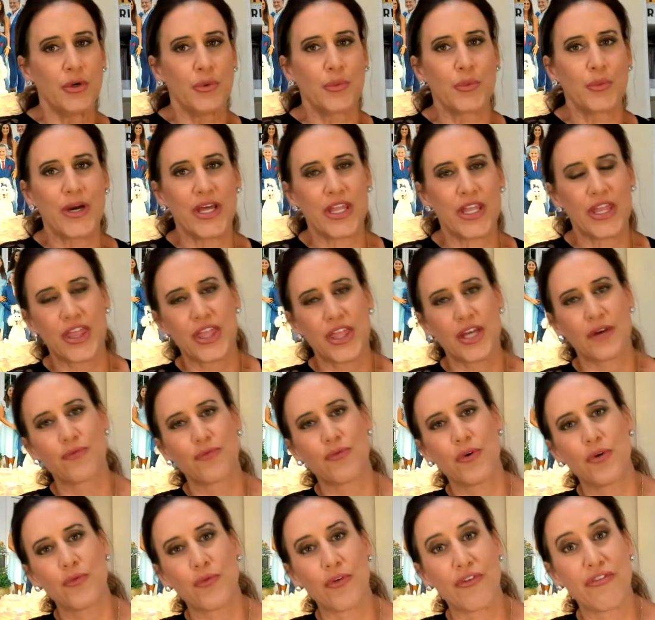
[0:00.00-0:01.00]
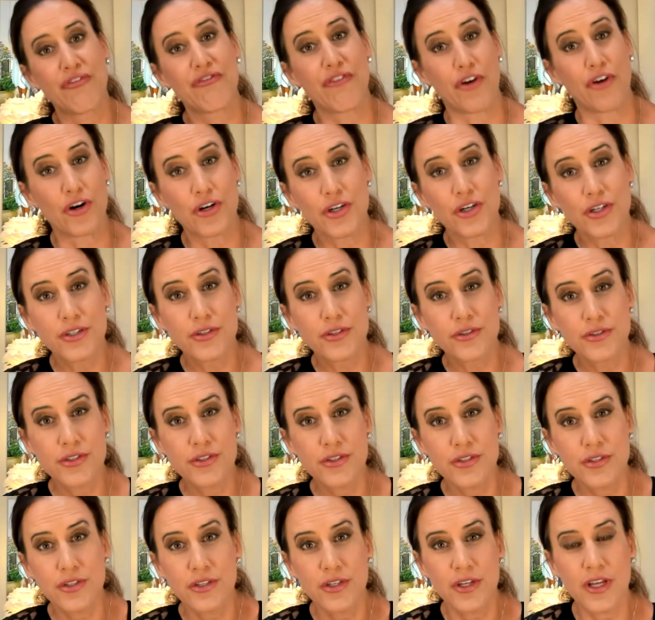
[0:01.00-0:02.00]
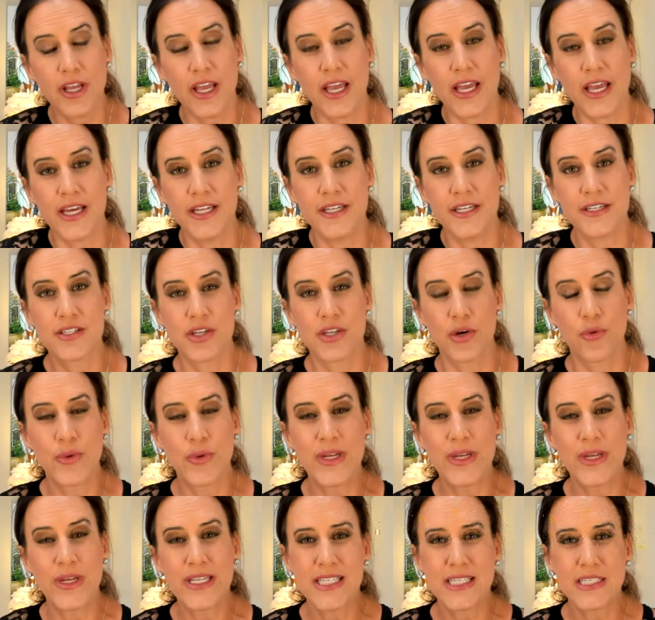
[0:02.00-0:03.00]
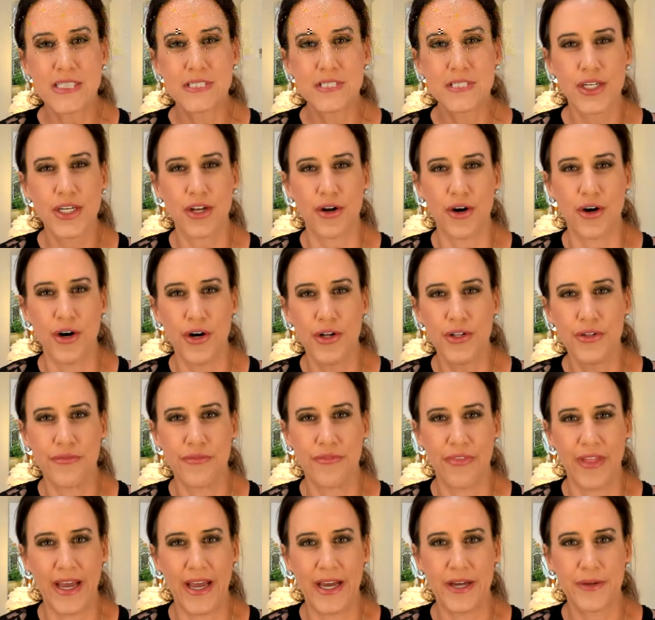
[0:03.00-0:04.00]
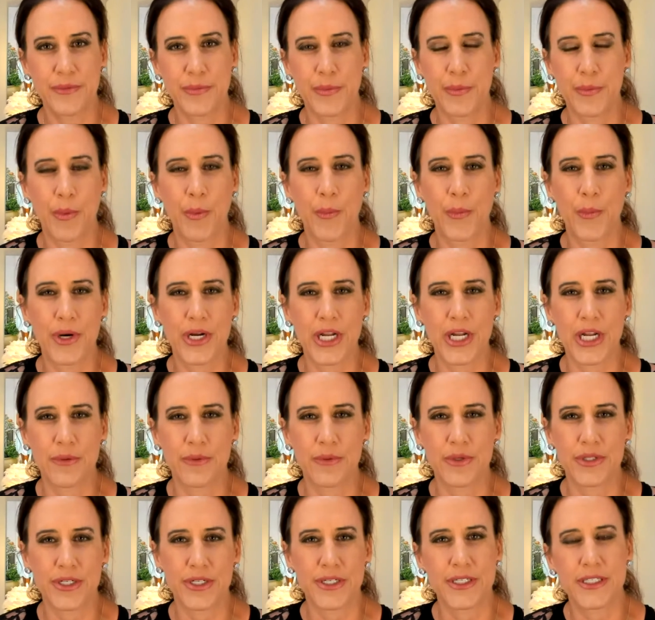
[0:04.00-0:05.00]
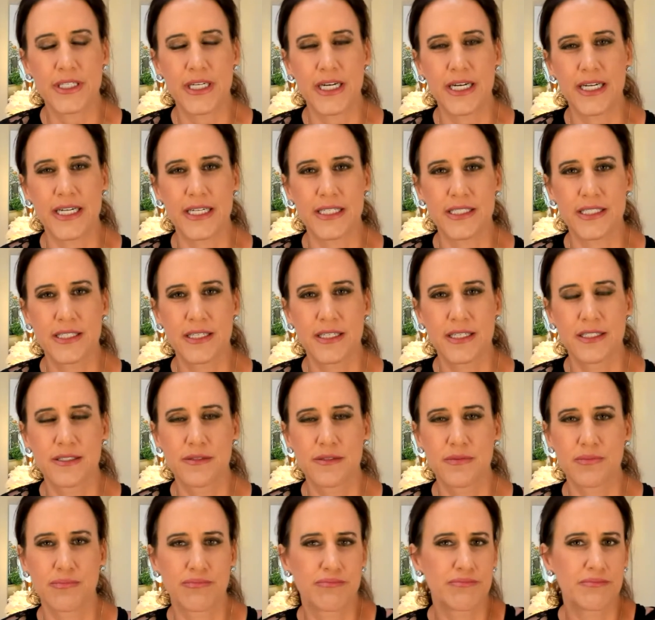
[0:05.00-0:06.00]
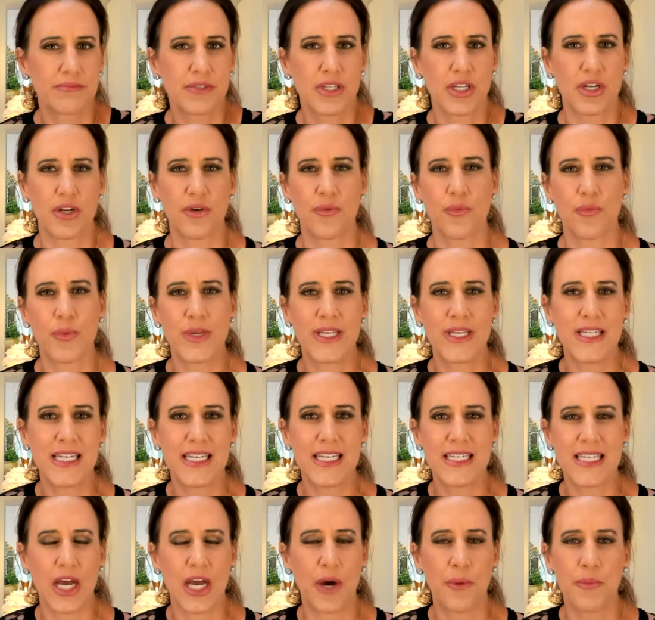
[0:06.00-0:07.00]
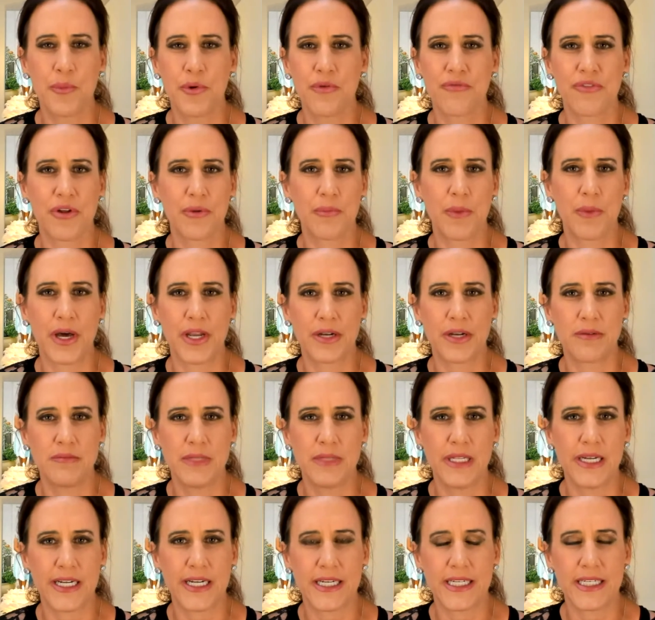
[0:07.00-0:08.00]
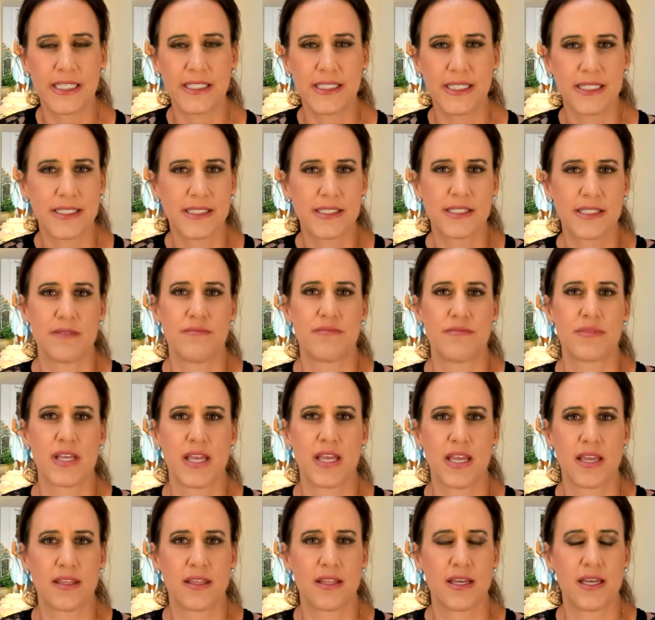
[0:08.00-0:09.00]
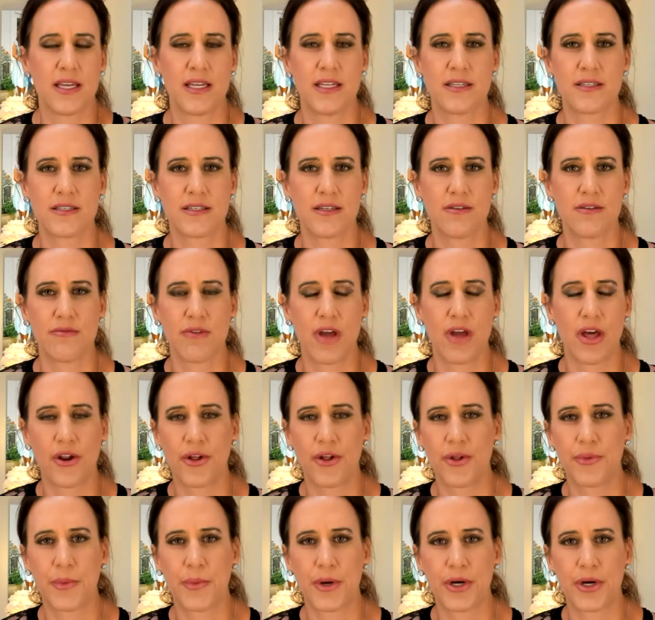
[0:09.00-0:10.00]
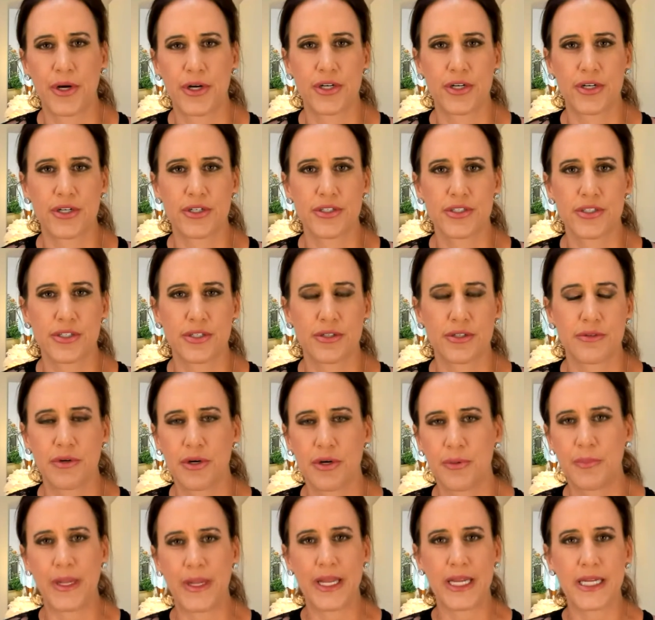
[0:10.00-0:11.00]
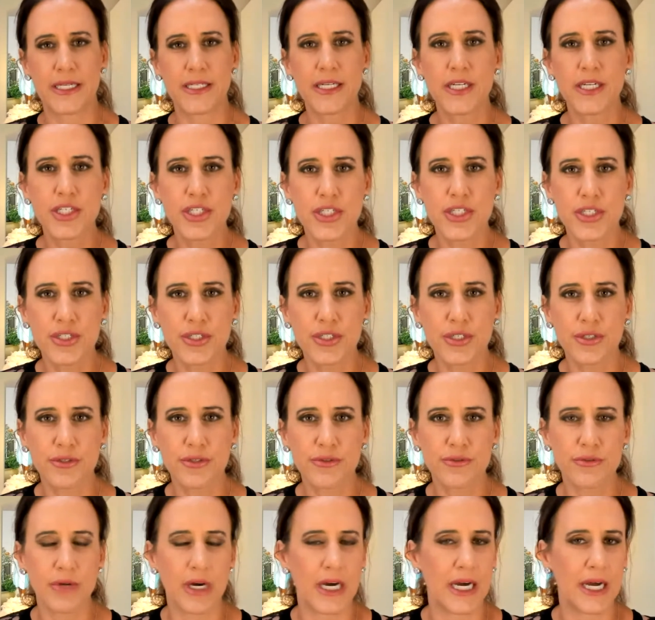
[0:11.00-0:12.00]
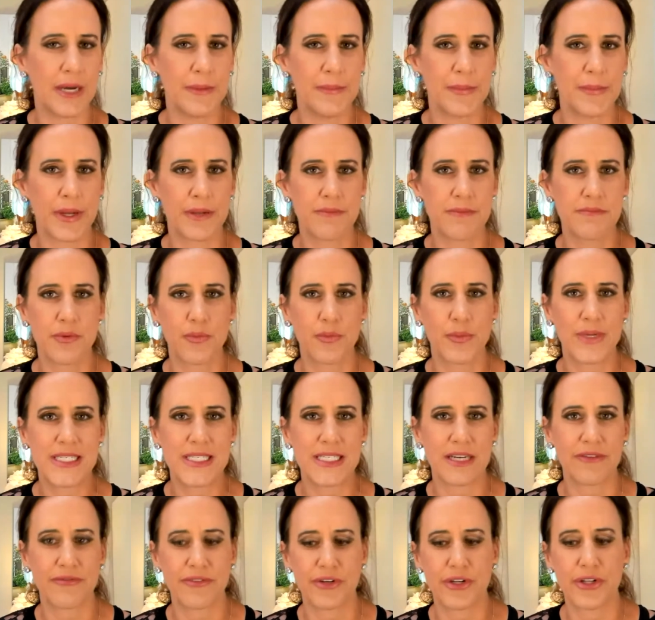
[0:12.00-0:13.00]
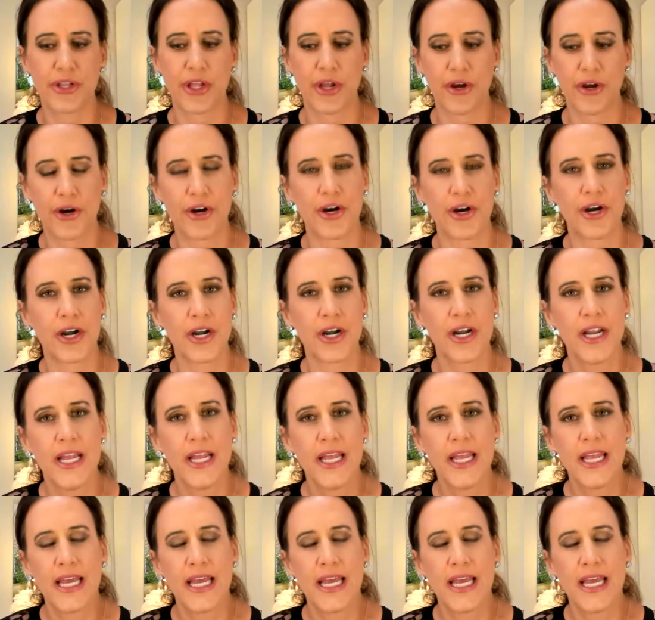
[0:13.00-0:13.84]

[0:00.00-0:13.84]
with referrals. And so we take a look at all of that when we're working with our clients because, we need to help move their bottom line, and that's something that, not all marketers are paying attention to, but we definitely are.